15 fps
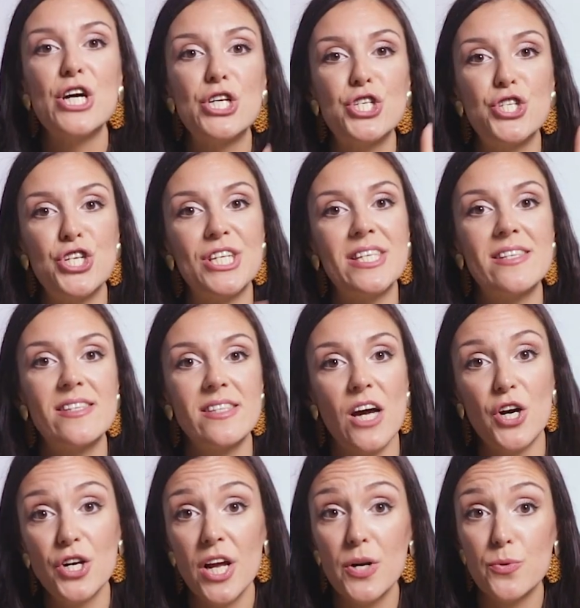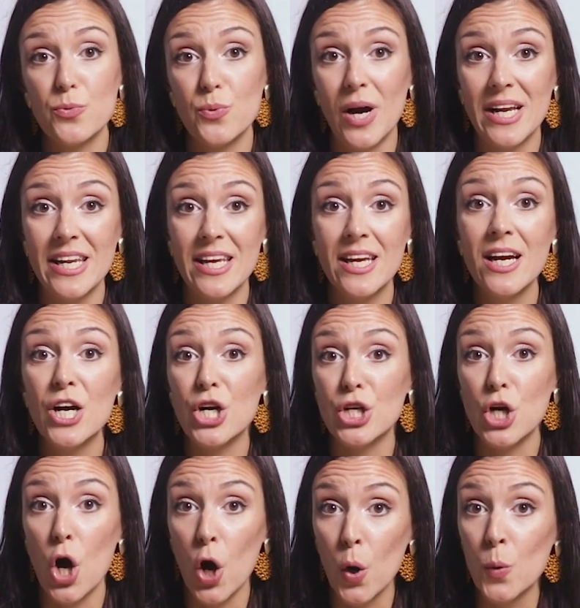She started running
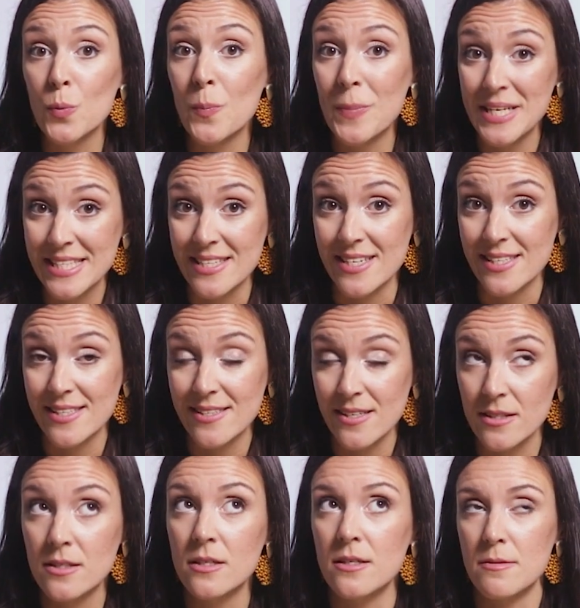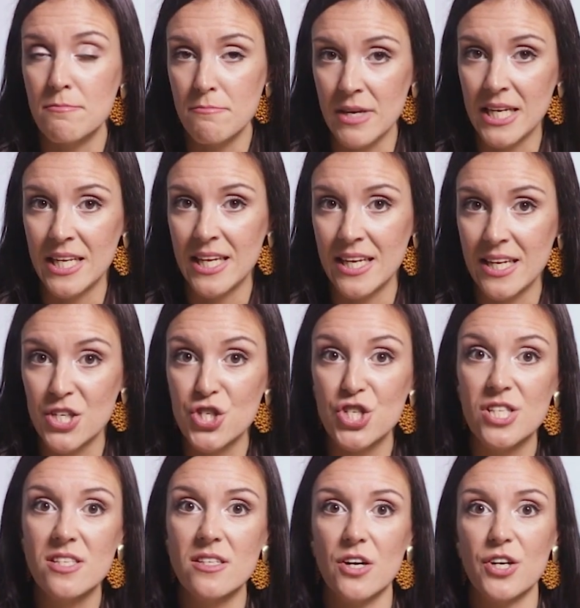her own business, meaning she
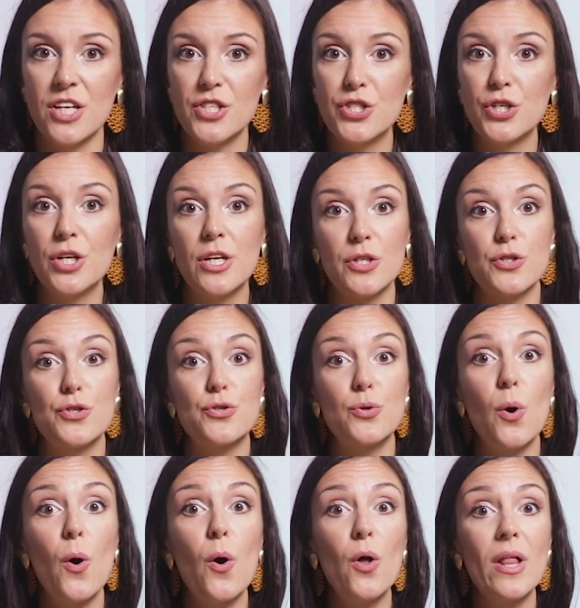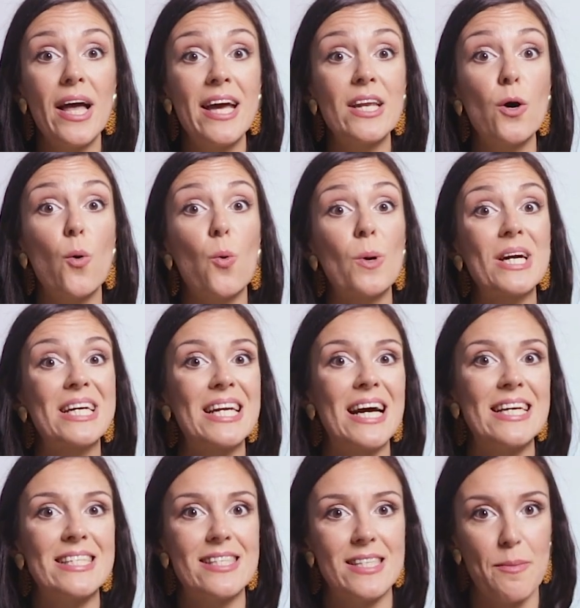started to control and
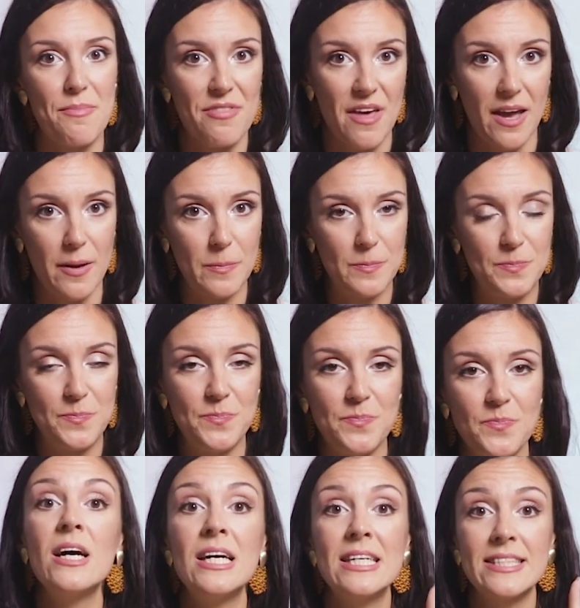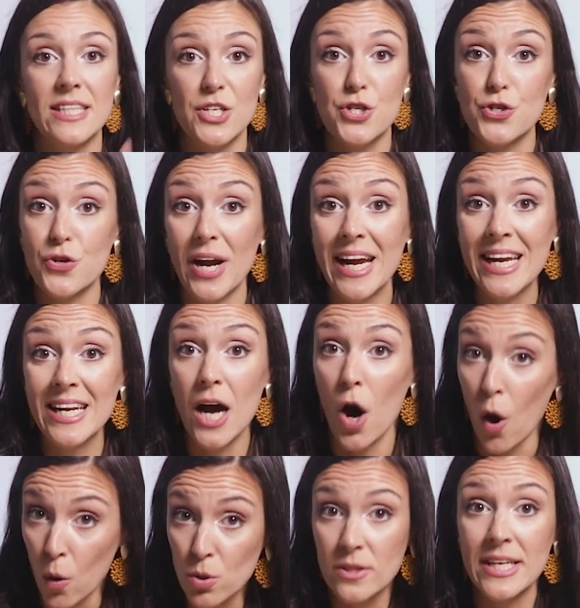organize something. The train
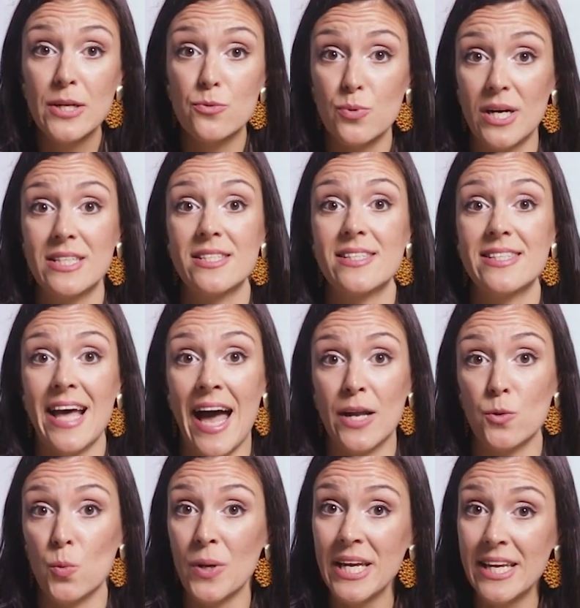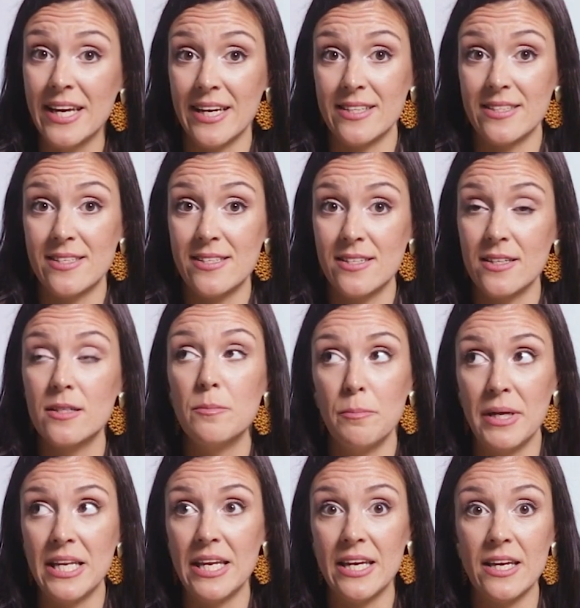only runs at weekends,
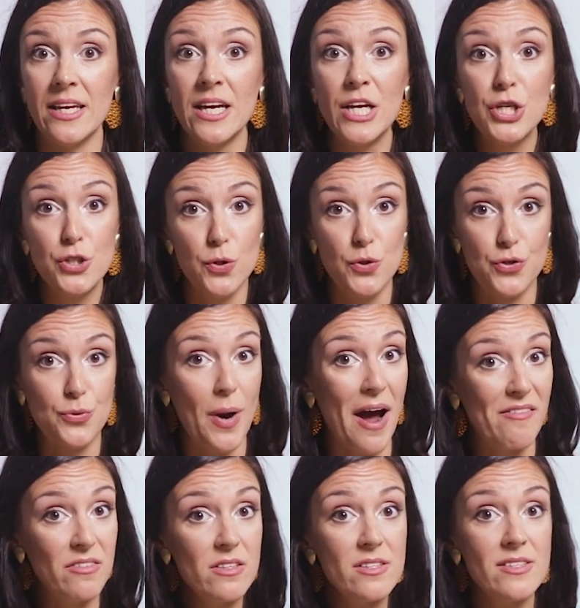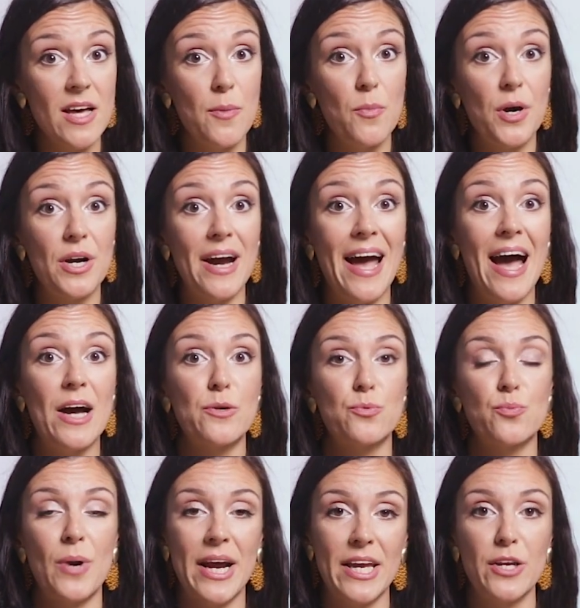meaning to travel somewhere at
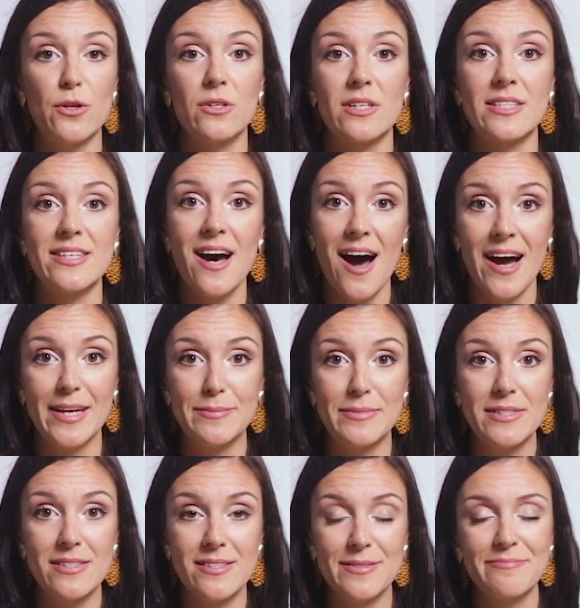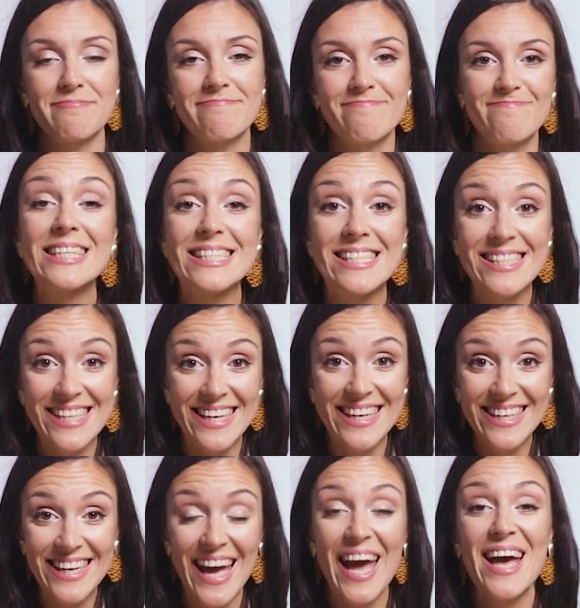regular times.
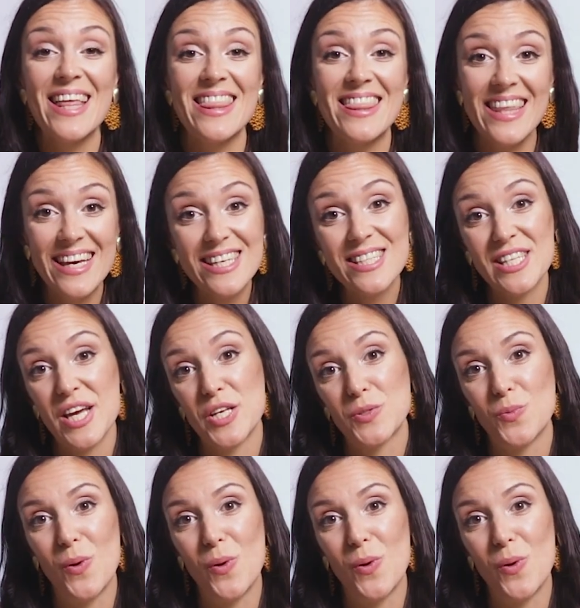See, this is